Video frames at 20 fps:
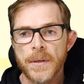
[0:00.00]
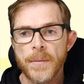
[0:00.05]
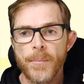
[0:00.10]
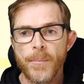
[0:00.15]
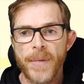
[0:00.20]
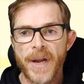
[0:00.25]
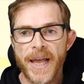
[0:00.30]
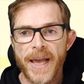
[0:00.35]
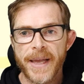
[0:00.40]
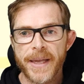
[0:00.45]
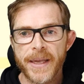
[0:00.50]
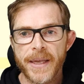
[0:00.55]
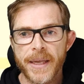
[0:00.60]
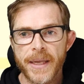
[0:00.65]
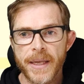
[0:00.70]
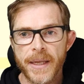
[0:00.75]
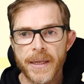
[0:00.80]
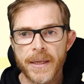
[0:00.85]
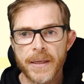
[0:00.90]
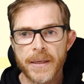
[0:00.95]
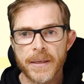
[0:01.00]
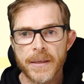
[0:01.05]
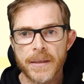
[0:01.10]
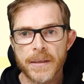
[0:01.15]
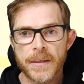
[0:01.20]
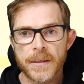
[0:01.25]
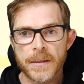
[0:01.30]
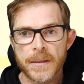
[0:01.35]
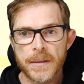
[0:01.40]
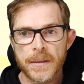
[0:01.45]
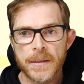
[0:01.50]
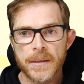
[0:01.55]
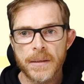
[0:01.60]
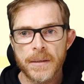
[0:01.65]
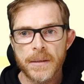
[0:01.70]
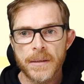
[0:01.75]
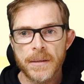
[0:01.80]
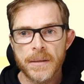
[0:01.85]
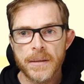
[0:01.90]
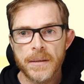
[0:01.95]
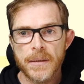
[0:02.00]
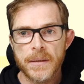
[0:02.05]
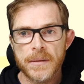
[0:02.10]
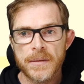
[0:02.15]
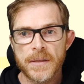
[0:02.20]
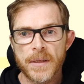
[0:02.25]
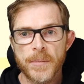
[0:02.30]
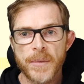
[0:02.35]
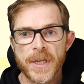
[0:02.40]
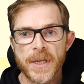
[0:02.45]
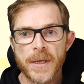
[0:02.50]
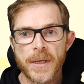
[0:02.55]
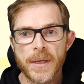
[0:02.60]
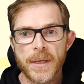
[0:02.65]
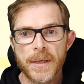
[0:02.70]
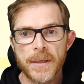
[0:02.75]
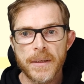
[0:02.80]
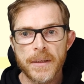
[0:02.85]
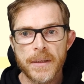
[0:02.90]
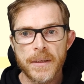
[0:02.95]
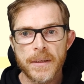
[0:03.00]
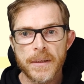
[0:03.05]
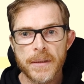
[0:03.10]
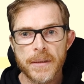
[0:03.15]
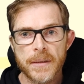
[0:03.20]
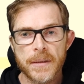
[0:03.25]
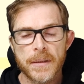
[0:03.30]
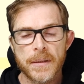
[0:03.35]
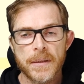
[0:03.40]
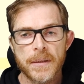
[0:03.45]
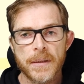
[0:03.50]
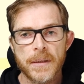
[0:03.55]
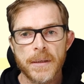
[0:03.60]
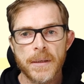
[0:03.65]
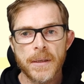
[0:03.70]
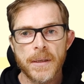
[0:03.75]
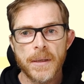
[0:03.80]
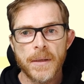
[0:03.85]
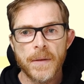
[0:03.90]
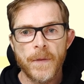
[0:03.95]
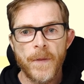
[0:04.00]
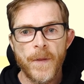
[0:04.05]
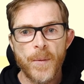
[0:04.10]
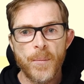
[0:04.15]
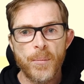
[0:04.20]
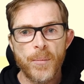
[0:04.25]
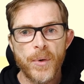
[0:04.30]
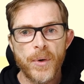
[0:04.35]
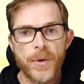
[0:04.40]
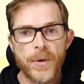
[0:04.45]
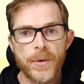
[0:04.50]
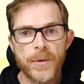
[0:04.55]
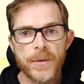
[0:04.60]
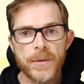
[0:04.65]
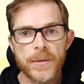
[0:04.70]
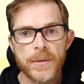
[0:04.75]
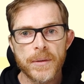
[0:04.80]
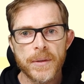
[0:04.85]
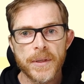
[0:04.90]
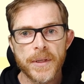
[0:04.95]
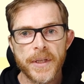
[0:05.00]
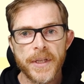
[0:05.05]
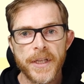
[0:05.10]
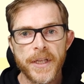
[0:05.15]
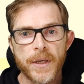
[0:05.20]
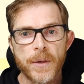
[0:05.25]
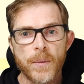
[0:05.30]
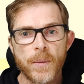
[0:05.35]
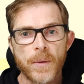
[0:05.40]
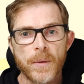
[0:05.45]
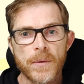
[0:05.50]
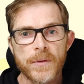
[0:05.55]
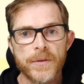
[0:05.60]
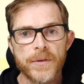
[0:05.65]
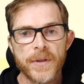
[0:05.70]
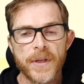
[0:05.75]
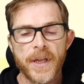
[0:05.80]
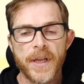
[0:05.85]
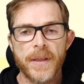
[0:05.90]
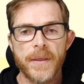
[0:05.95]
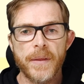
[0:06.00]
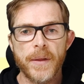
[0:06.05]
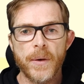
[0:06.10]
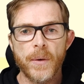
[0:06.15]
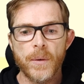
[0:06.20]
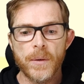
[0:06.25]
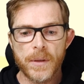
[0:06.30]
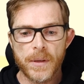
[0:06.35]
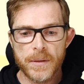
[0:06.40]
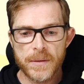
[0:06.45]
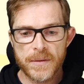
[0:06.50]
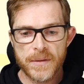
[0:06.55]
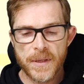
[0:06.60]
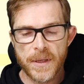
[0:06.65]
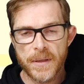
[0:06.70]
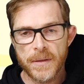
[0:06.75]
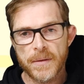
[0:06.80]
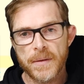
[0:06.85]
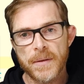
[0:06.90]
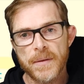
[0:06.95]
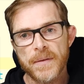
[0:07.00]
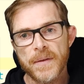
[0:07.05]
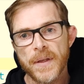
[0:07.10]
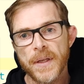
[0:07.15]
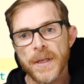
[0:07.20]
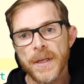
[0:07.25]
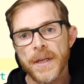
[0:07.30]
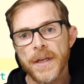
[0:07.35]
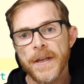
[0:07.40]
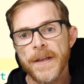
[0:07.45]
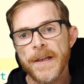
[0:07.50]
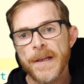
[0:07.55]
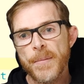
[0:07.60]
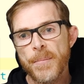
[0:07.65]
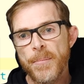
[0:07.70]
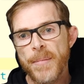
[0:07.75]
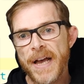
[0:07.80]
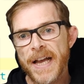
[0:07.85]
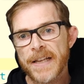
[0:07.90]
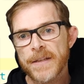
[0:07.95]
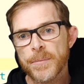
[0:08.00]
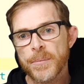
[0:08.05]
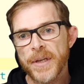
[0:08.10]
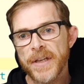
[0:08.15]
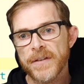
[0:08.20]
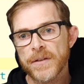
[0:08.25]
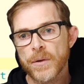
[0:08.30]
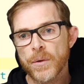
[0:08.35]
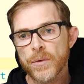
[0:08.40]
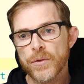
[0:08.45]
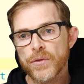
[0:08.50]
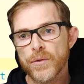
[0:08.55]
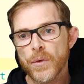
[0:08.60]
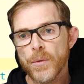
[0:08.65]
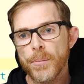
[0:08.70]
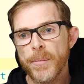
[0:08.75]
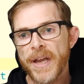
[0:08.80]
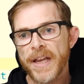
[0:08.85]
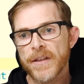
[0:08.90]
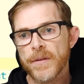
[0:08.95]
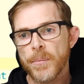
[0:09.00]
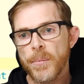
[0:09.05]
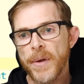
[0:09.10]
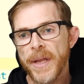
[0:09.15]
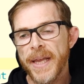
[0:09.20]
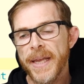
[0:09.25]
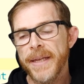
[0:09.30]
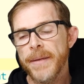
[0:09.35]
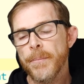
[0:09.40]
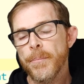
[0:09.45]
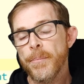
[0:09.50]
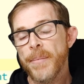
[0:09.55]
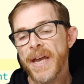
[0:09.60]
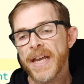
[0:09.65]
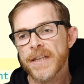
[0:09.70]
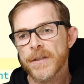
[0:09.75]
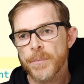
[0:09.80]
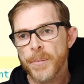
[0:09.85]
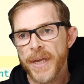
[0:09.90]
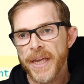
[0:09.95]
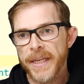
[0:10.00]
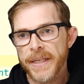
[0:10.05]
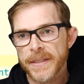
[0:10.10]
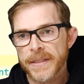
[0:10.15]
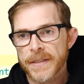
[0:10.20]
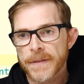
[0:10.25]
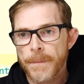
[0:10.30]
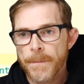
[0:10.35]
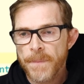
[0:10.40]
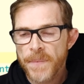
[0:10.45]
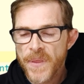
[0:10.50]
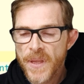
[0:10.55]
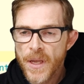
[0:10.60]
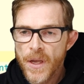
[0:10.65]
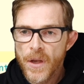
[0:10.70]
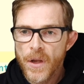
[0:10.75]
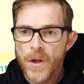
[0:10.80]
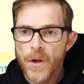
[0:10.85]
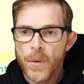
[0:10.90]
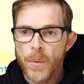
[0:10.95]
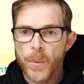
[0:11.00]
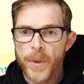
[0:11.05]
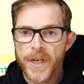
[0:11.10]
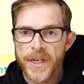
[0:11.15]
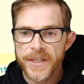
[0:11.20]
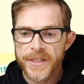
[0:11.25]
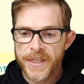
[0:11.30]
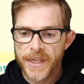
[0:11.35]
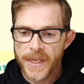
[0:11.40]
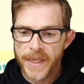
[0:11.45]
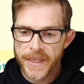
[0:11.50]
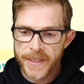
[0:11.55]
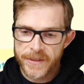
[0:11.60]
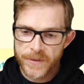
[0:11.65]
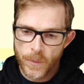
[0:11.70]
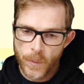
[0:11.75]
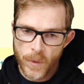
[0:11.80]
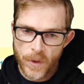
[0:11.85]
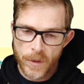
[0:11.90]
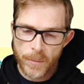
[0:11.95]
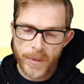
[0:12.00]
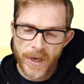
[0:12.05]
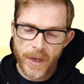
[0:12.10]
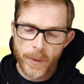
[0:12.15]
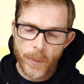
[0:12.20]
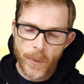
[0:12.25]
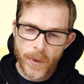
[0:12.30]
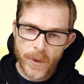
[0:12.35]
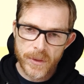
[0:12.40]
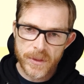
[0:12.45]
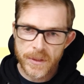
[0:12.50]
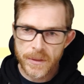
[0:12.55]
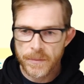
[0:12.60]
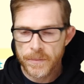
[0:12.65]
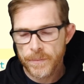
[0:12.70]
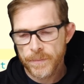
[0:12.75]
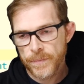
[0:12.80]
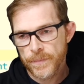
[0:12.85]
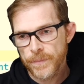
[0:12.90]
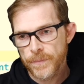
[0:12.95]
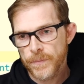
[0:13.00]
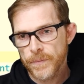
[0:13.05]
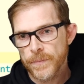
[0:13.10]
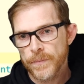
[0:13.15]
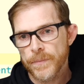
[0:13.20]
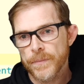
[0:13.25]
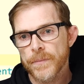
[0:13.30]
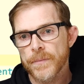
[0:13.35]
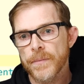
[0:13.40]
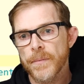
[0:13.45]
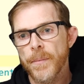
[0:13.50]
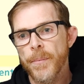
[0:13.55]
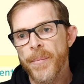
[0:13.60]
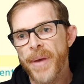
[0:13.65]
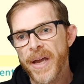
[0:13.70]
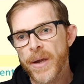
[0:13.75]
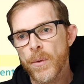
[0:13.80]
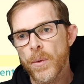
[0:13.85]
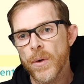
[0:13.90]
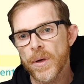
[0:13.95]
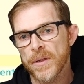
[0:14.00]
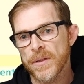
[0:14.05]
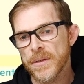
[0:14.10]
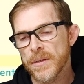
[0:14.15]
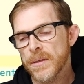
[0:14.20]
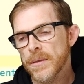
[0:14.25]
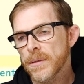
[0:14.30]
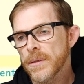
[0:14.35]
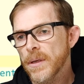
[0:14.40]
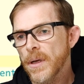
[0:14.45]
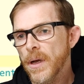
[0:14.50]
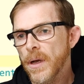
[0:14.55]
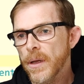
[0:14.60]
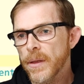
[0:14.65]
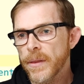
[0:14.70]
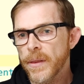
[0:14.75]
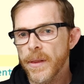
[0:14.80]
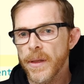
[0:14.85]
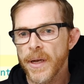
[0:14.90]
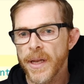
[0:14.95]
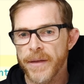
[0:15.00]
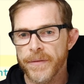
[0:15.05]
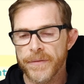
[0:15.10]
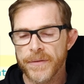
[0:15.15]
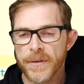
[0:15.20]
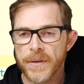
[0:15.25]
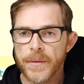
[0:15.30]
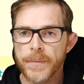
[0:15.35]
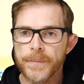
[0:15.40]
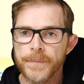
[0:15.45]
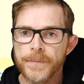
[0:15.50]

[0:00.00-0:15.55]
Black, semicolon, number, equals, and the whole constant. See, backspace, Control backspace will delete word by word backwards on the left.